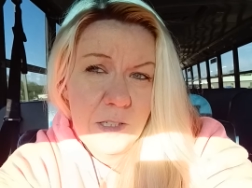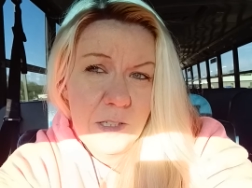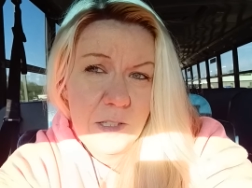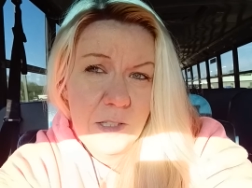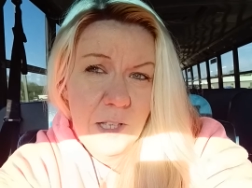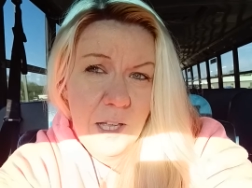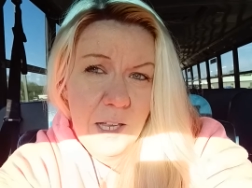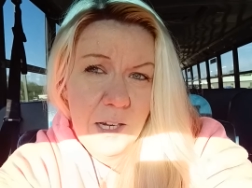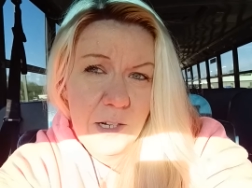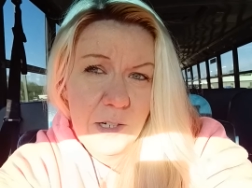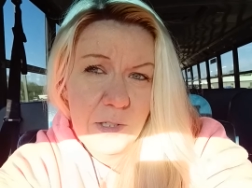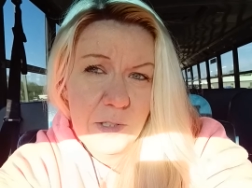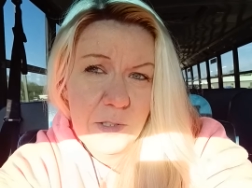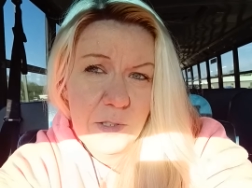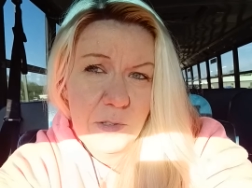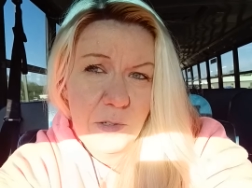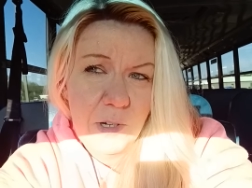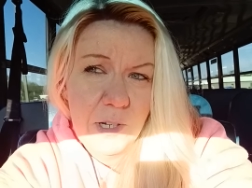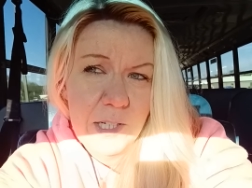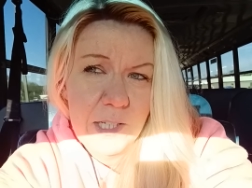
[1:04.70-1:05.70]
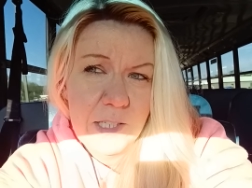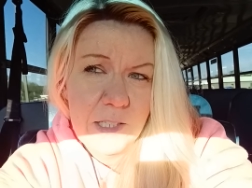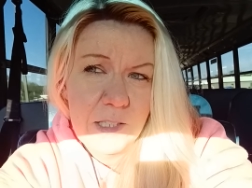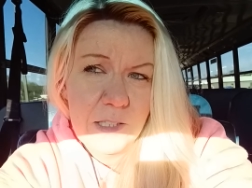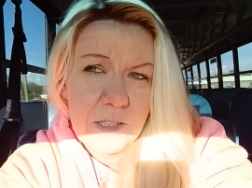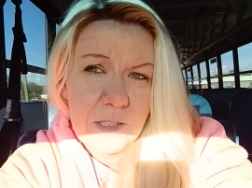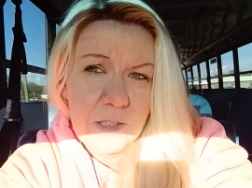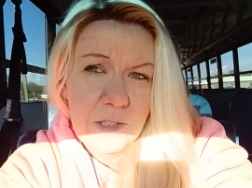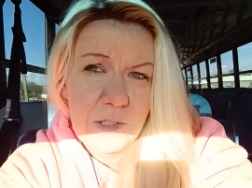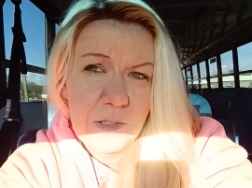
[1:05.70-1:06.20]
that are
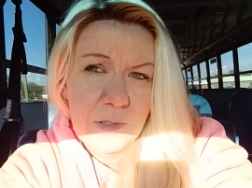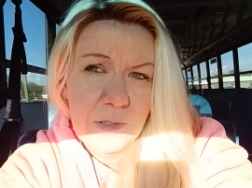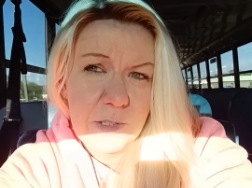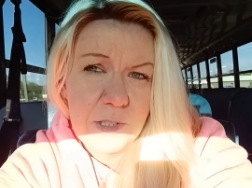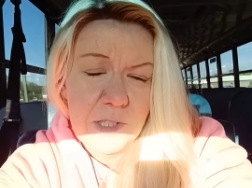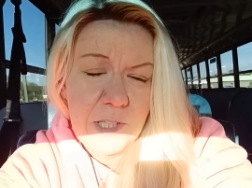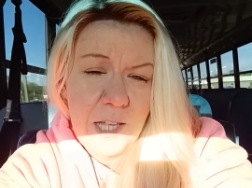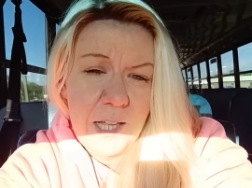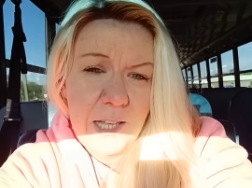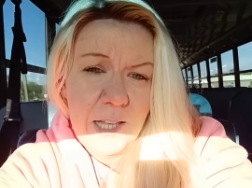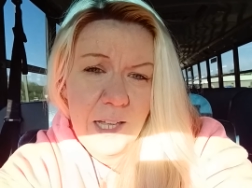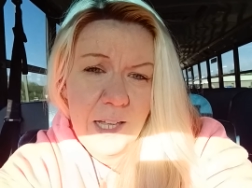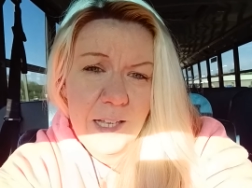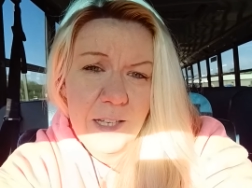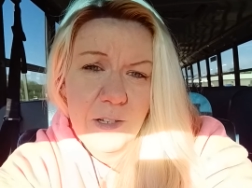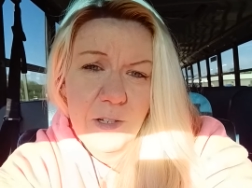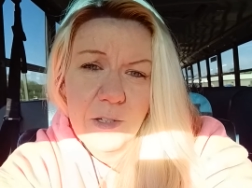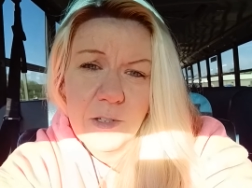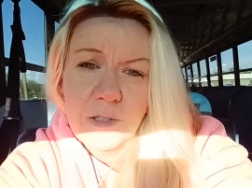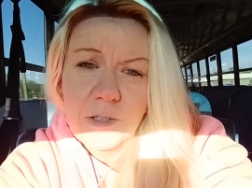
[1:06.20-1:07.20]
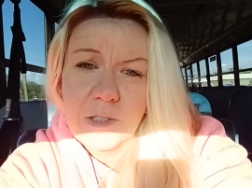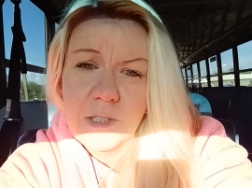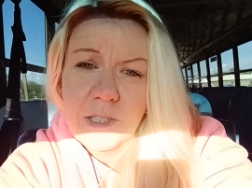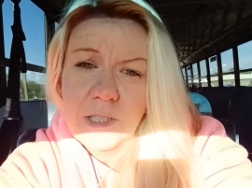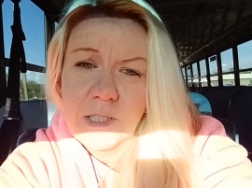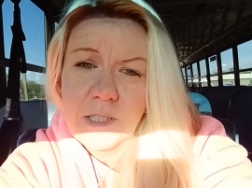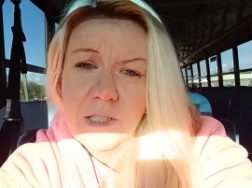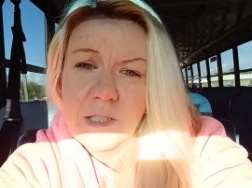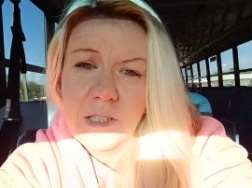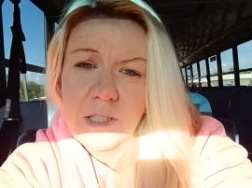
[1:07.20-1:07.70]
trying to stay anchored
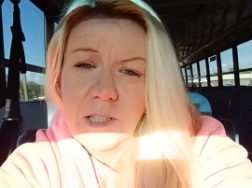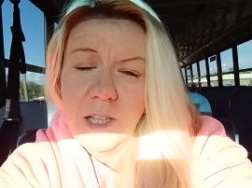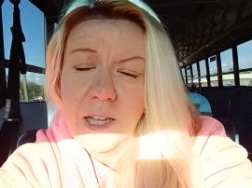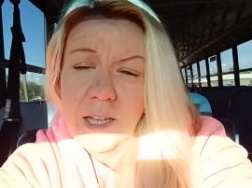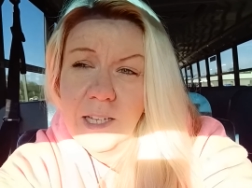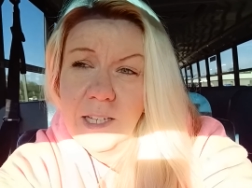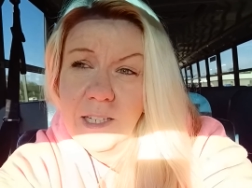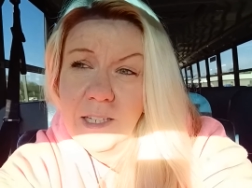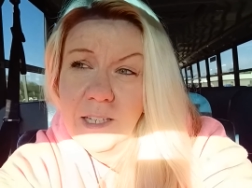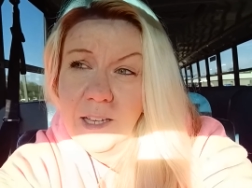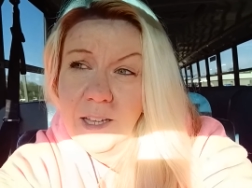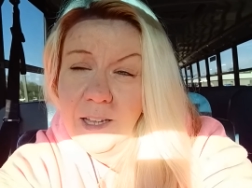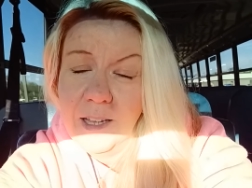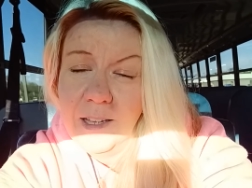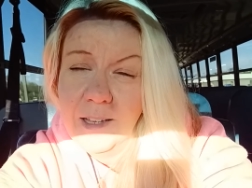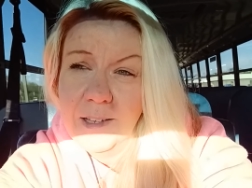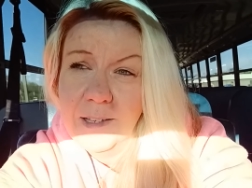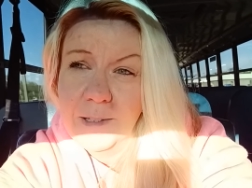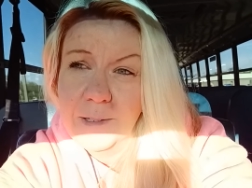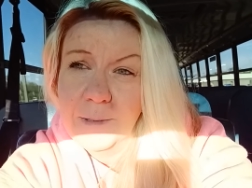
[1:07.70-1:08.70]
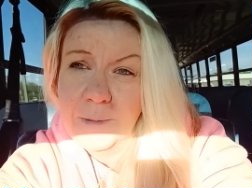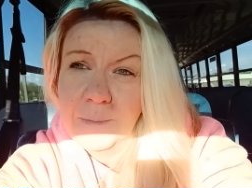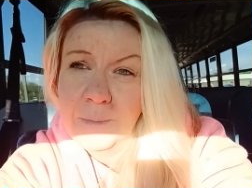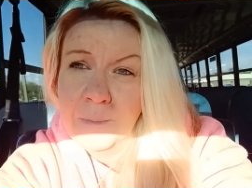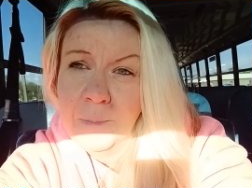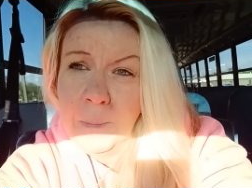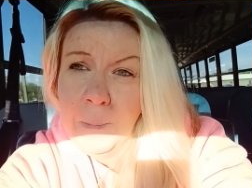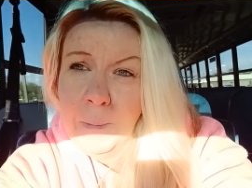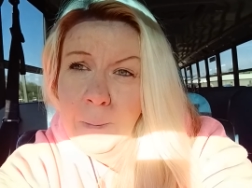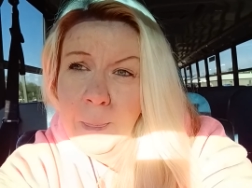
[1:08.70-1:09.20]
in the light and
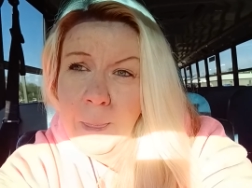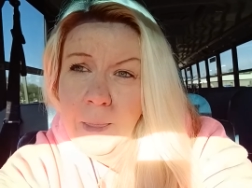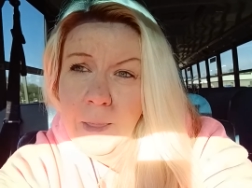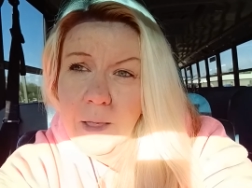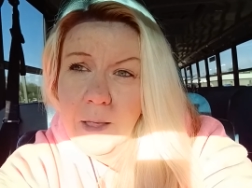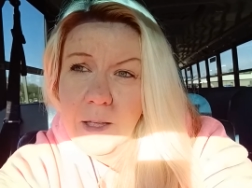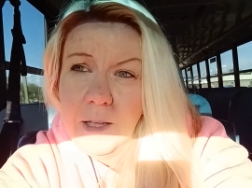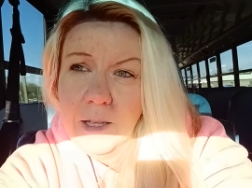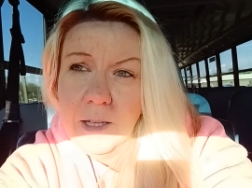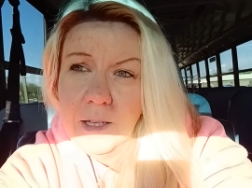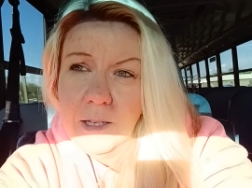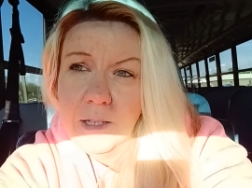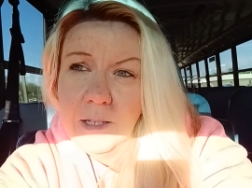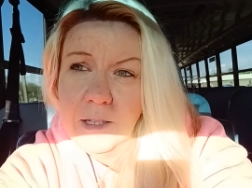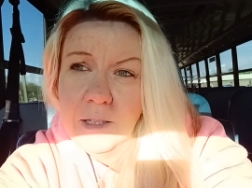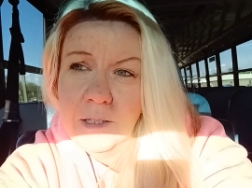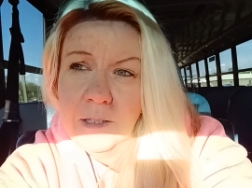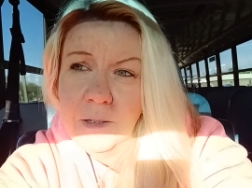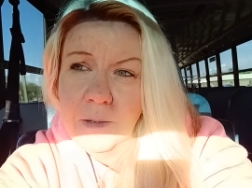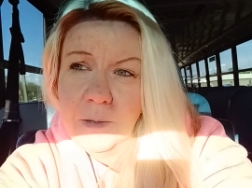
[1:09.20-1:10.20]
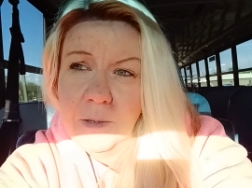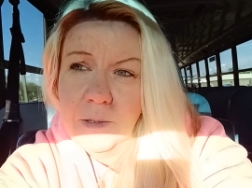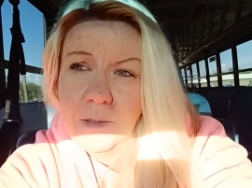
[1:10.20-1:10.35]
and